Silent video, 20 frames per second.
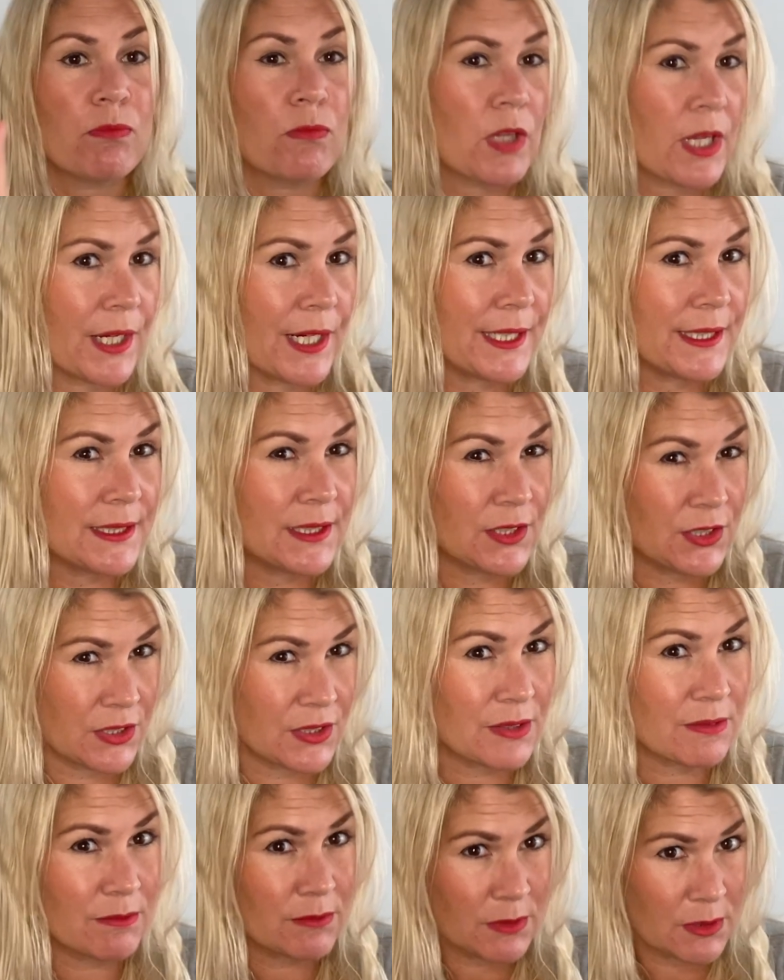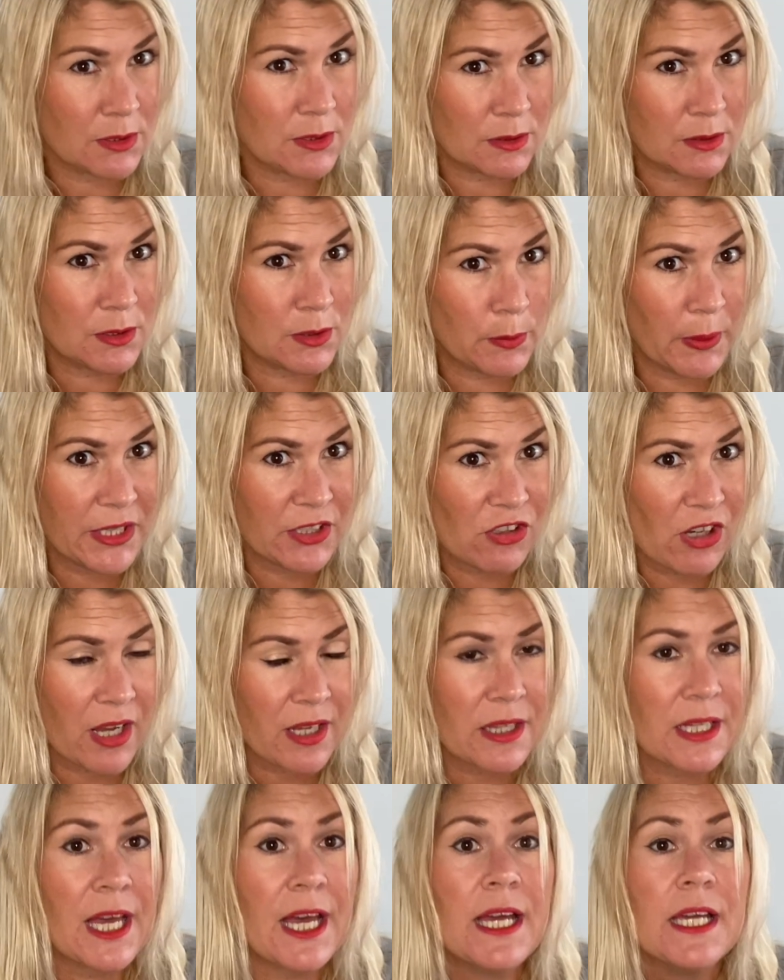Okay, so just quick check
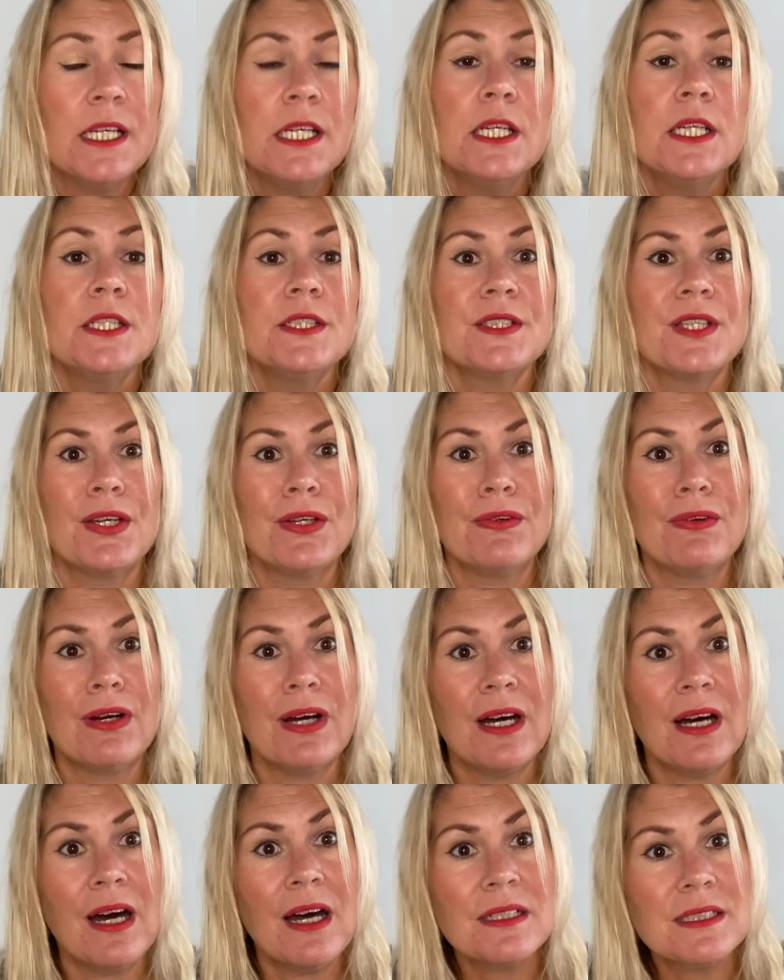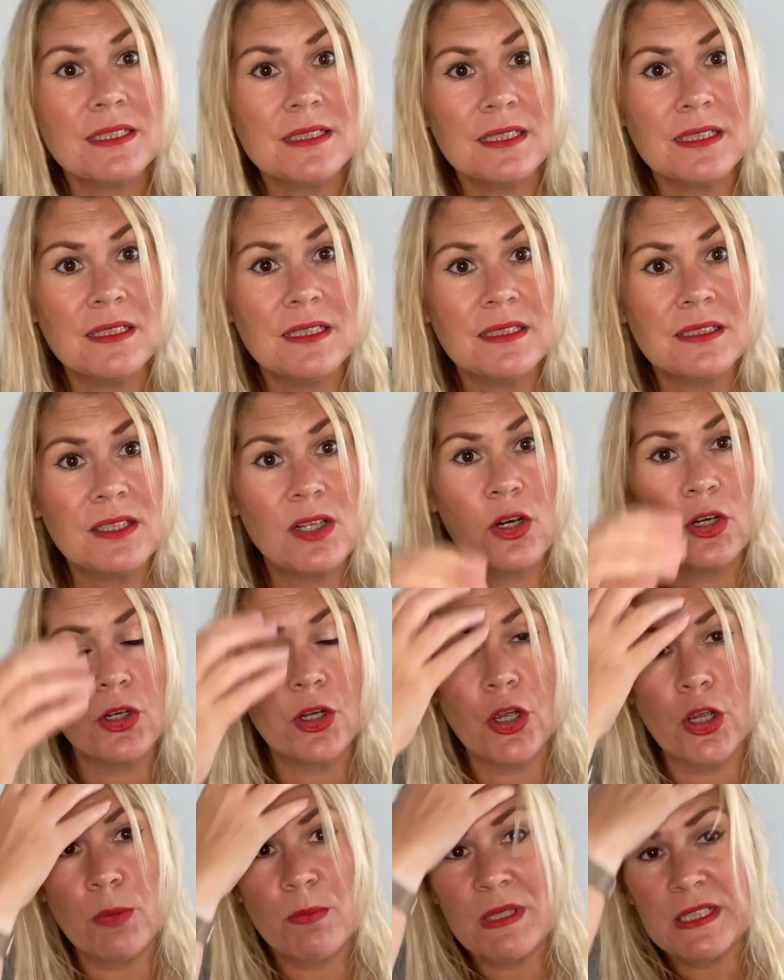there. So Utterson has gone
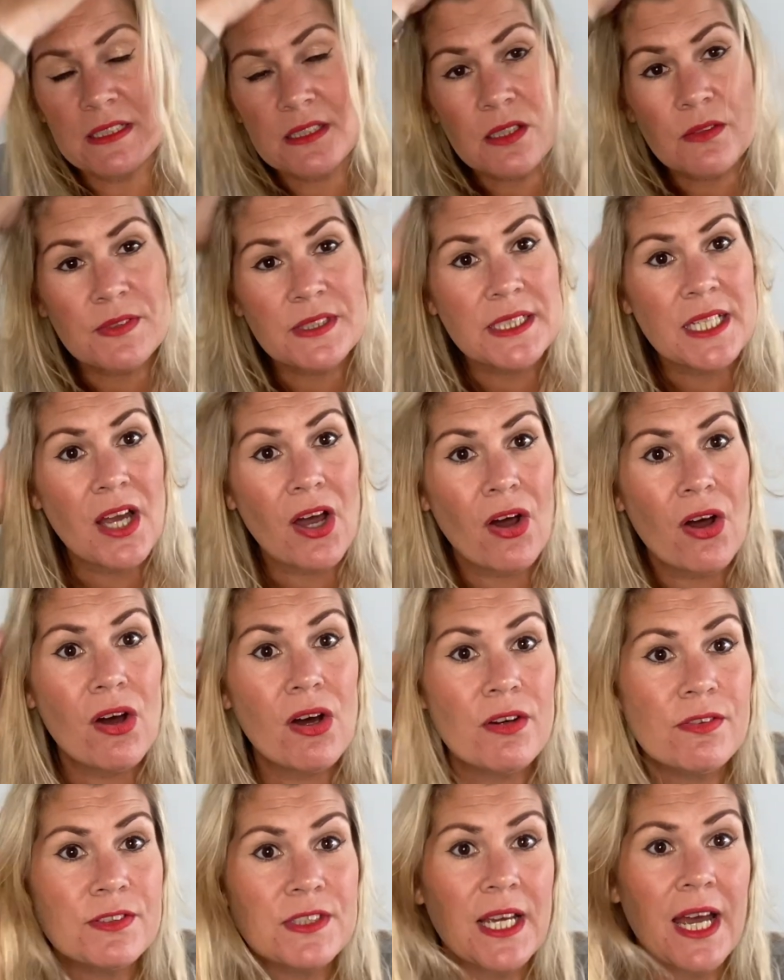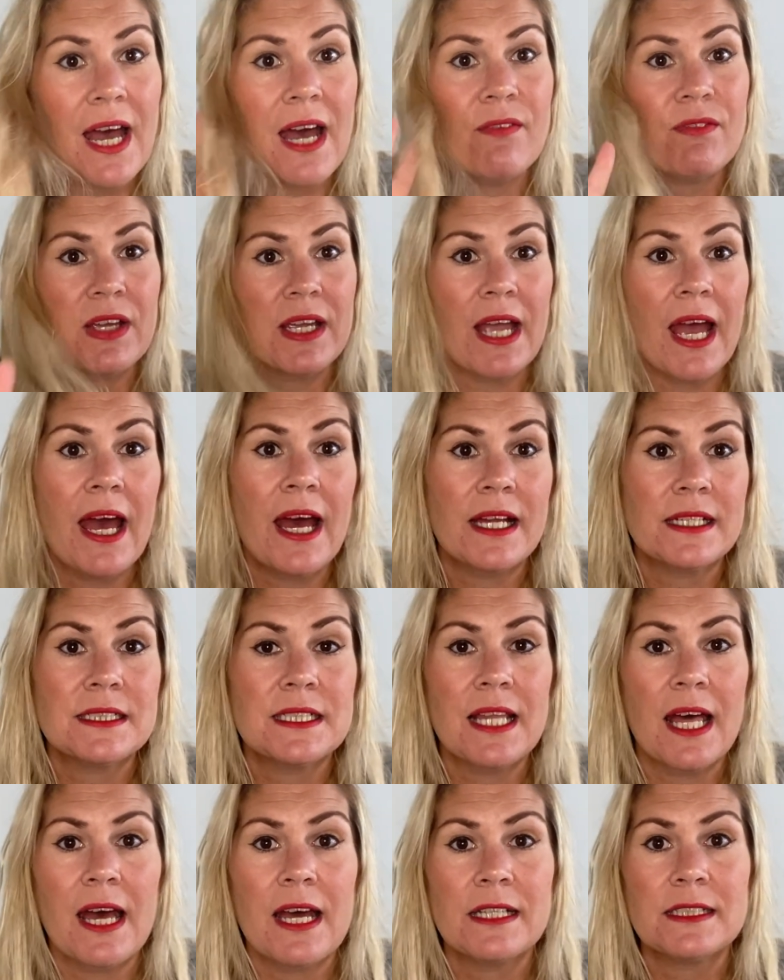home. This is obviously after having had
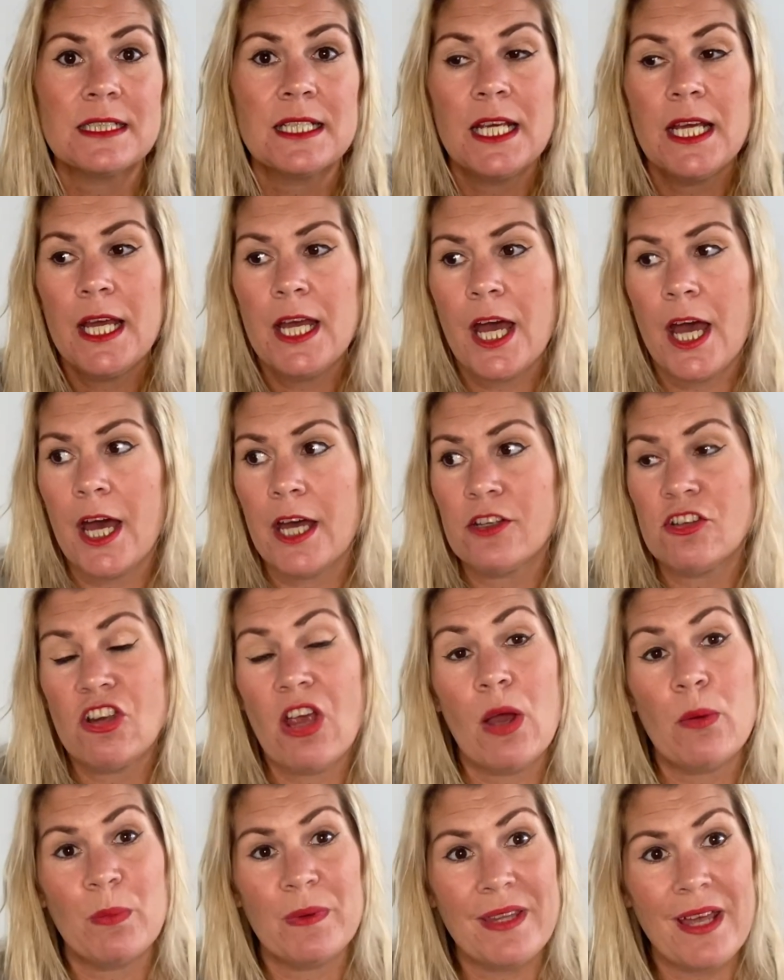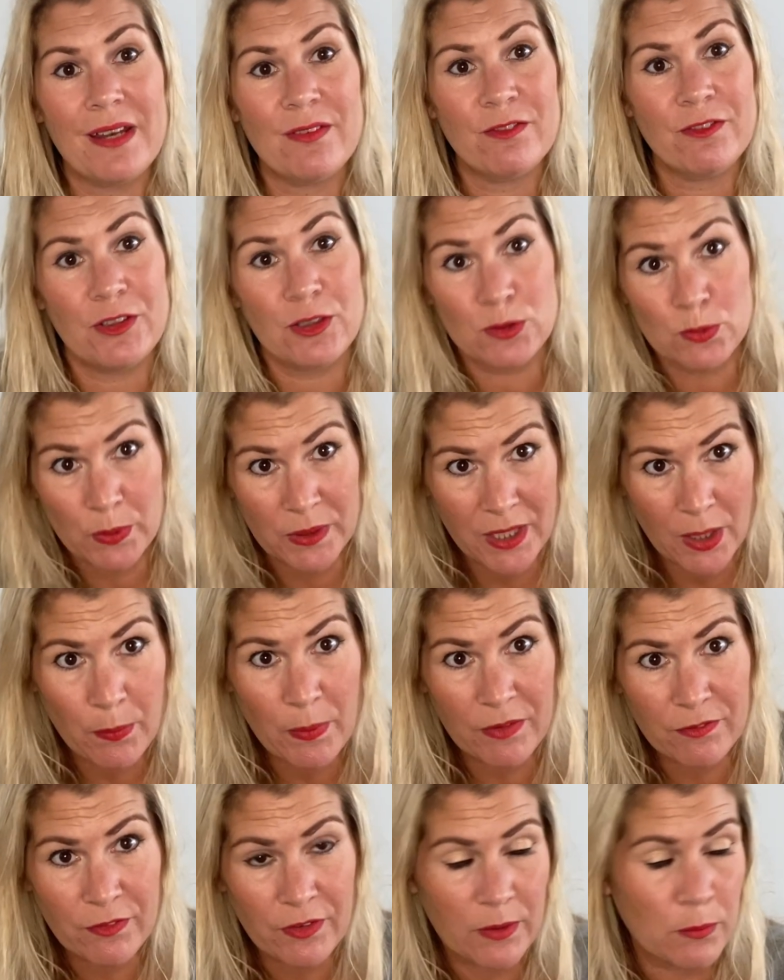that chat with Enfield when they
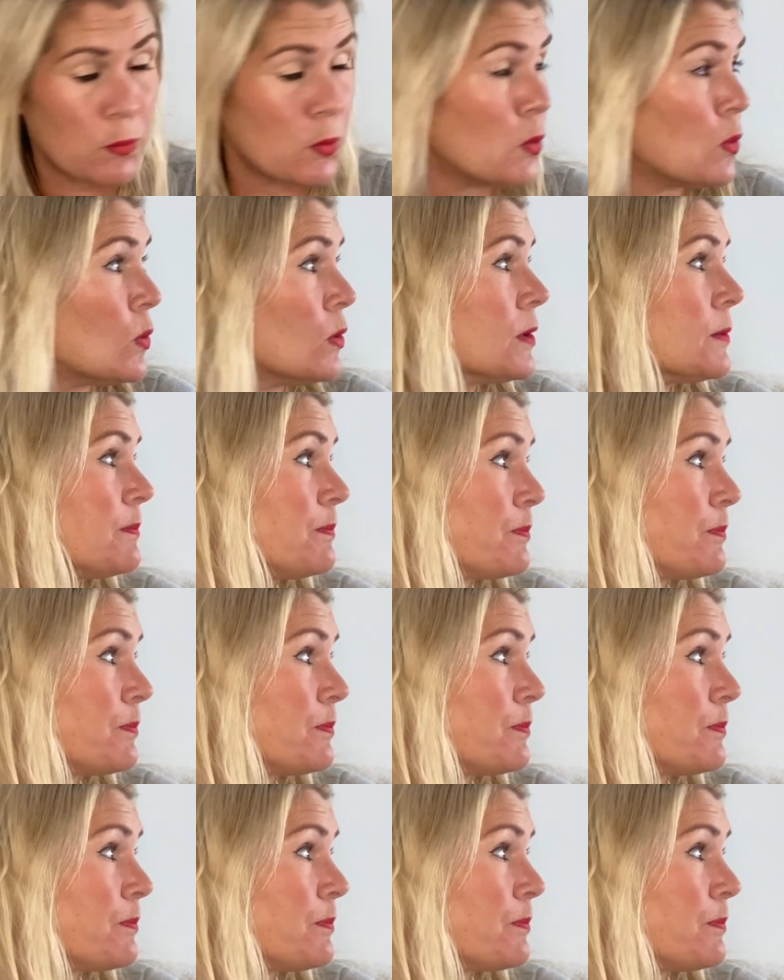went for the walk.